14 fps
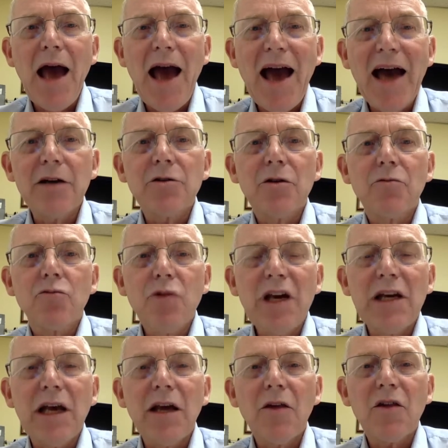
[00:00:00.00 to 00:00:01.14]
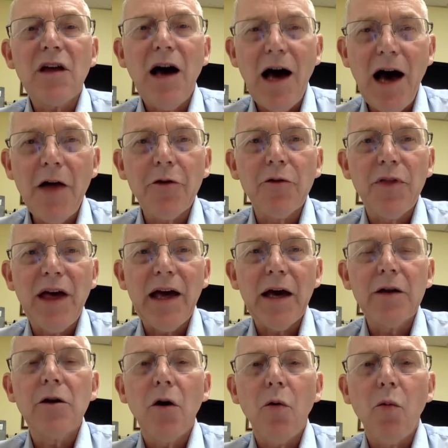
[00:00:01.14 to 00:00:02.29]
at readings other
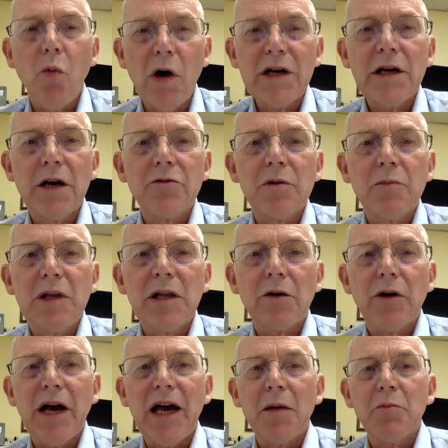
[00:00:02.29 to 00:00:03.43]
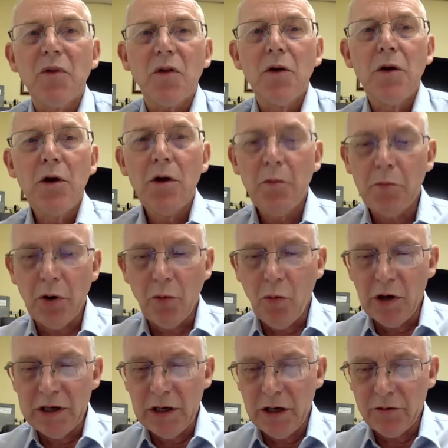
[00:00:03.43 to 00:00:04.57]
than 100 milligrams per
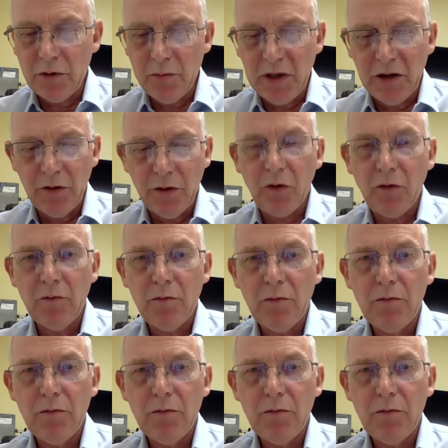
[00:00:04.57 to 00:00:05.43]
100 mils.